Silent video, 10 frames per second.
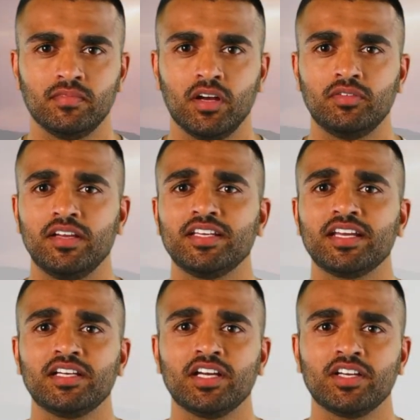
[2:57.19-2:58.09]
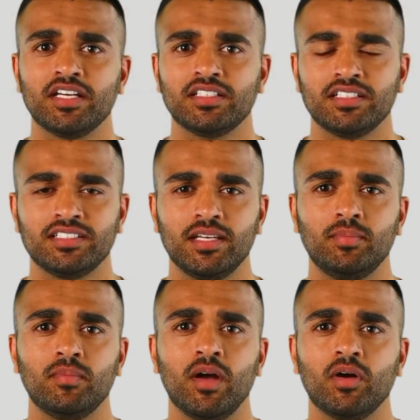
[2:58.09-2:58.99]
Under these conditions,
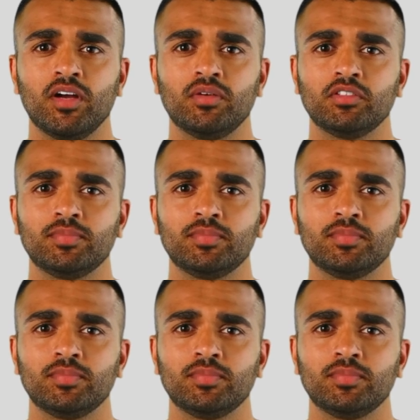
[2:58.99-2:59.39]
simple molecules